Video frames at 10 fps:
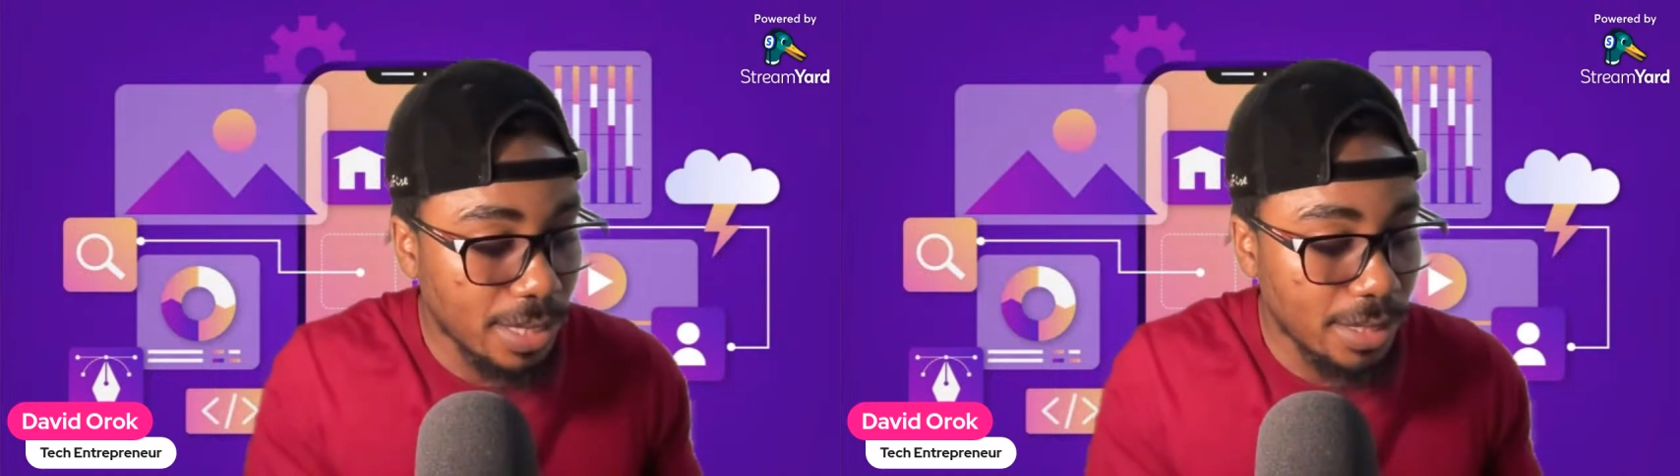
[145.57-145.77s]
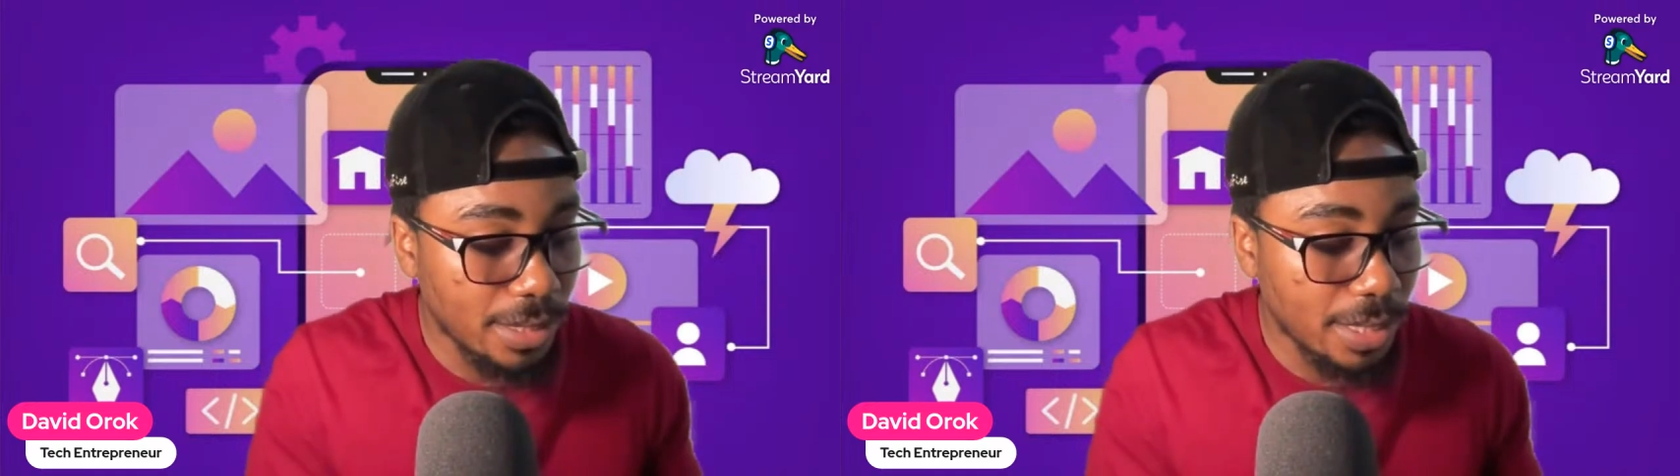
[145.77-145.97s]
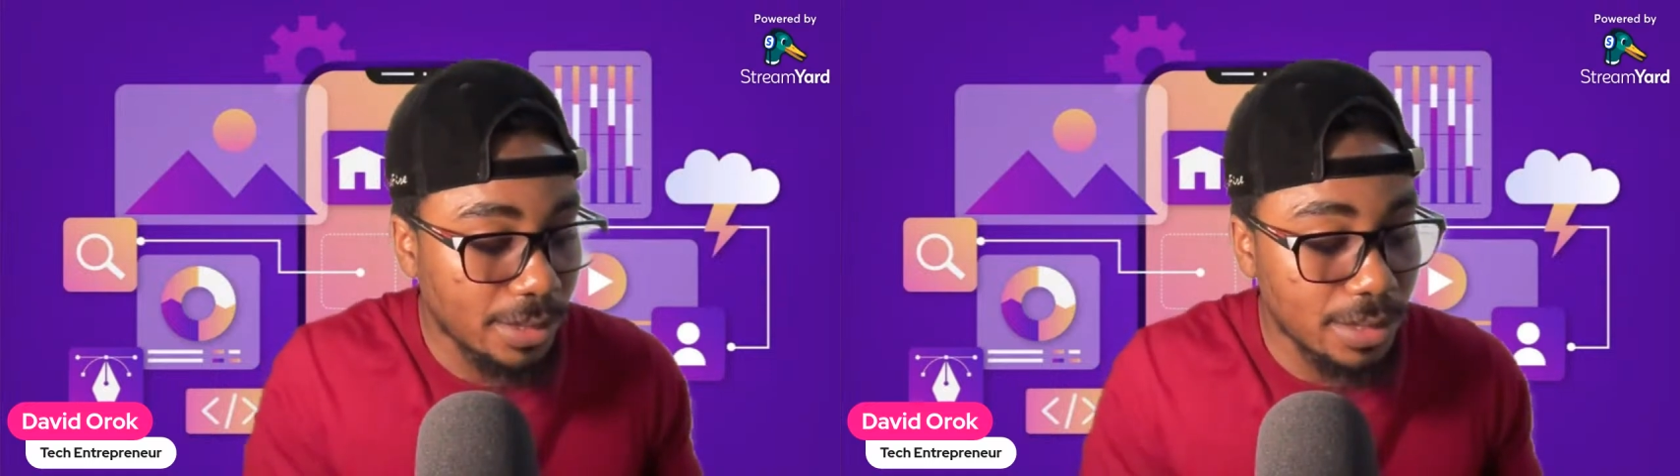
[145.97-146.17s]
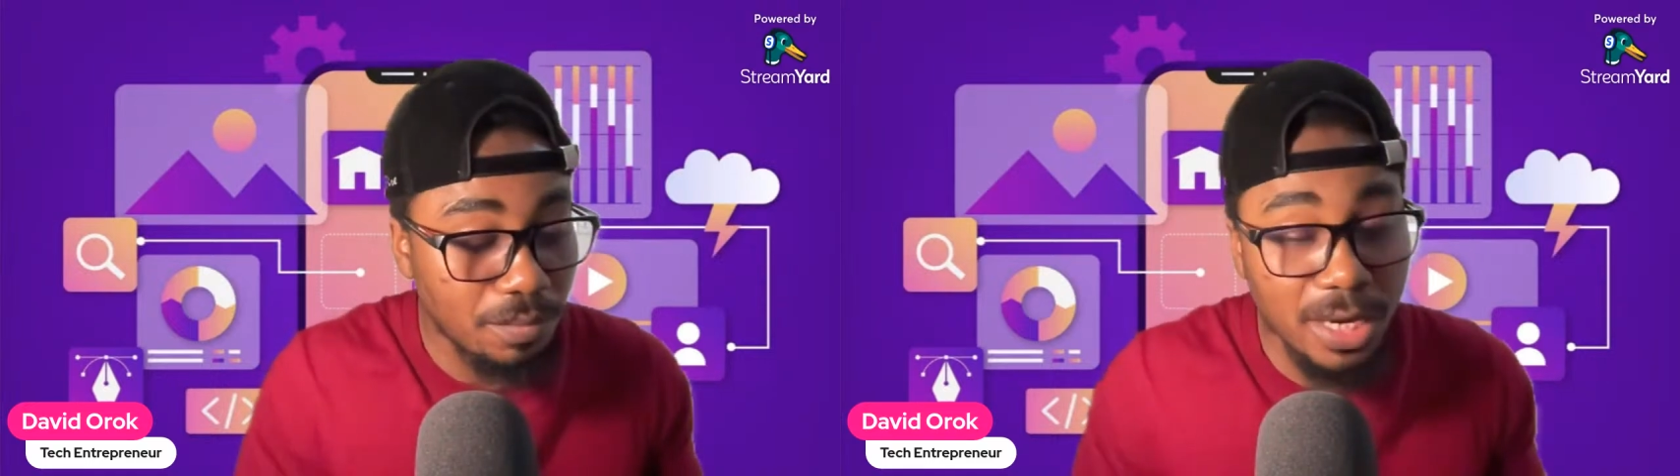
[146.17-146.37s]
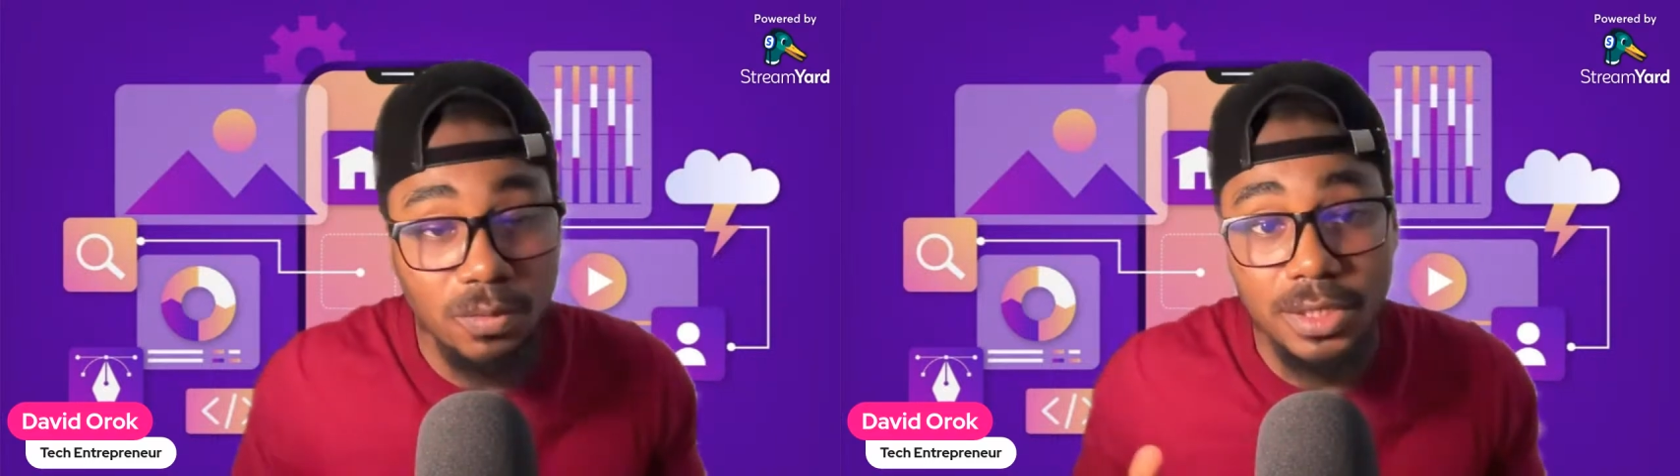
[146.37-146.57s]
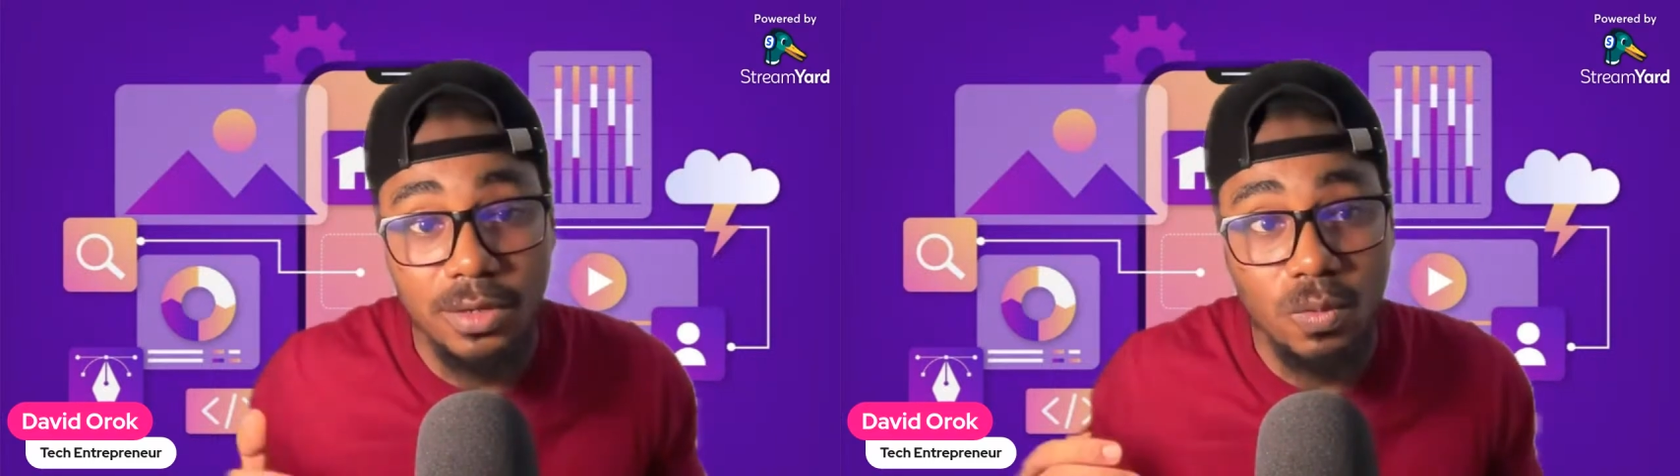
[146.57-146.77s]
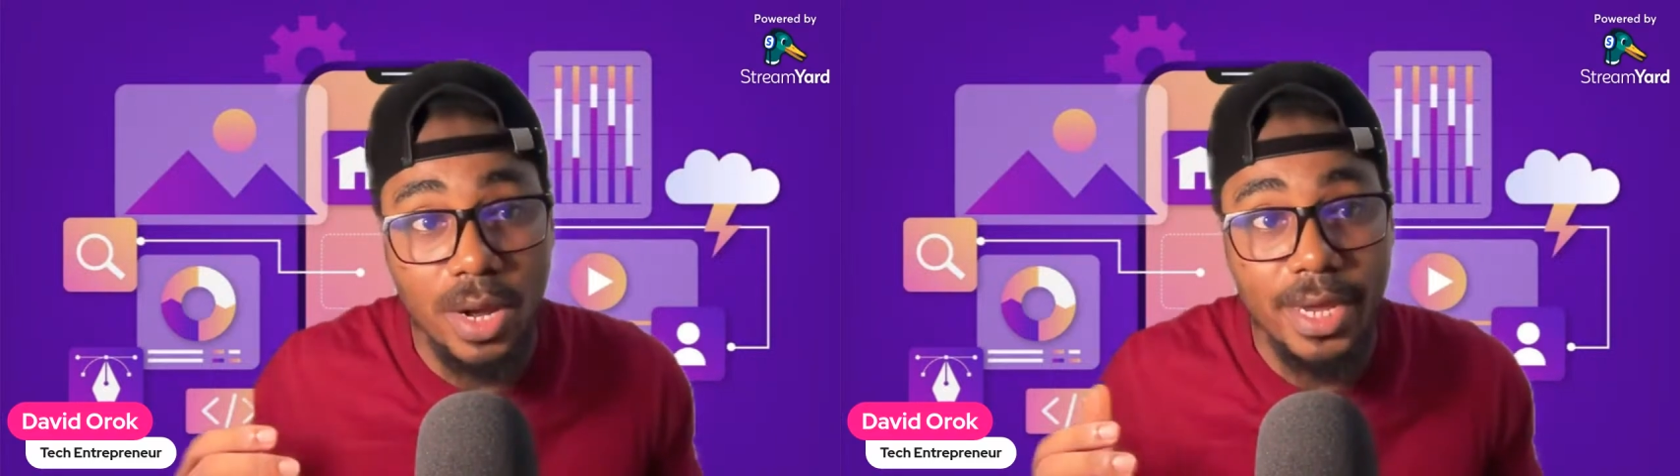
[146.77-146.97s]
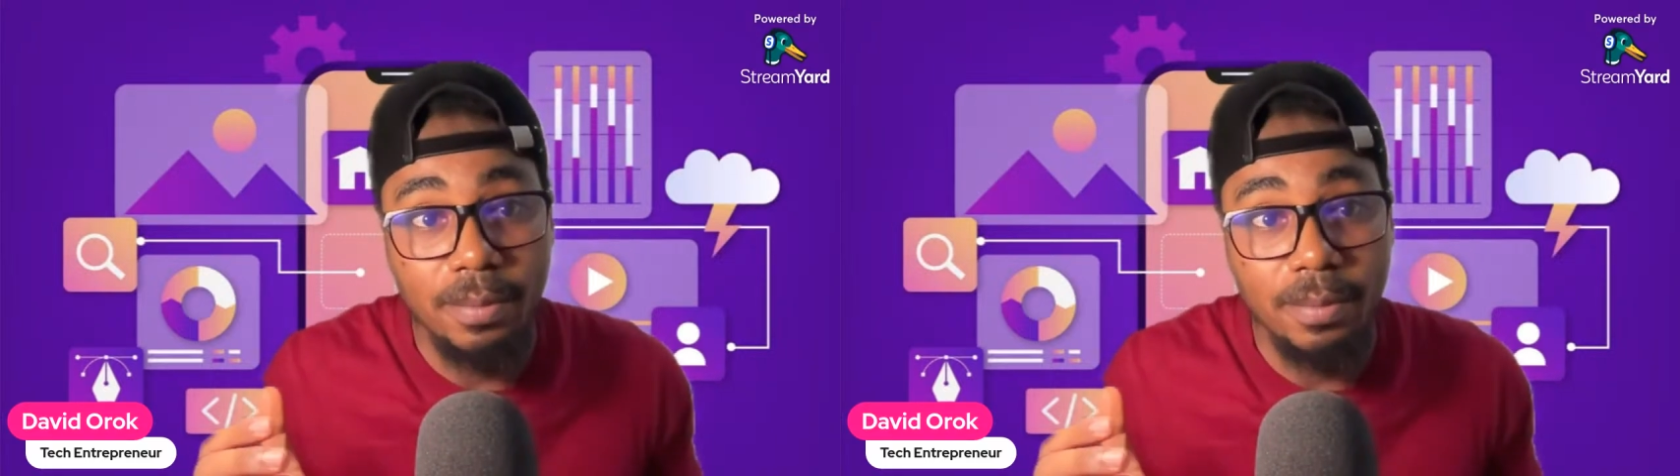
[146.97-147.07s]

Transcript: And that's the main reason why